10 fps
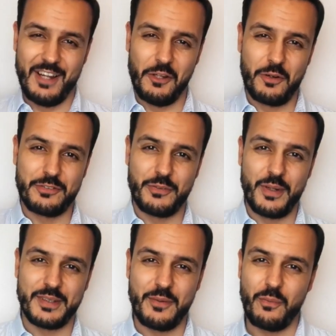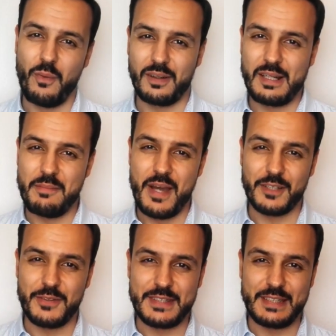Hello everyone, welcome
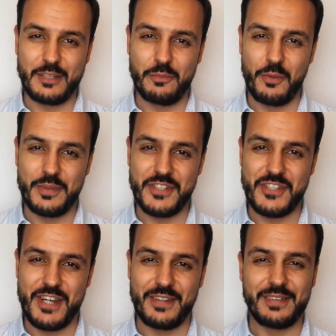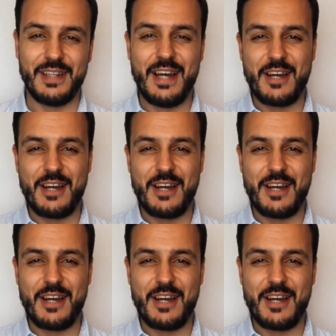back to Scented Moments channel.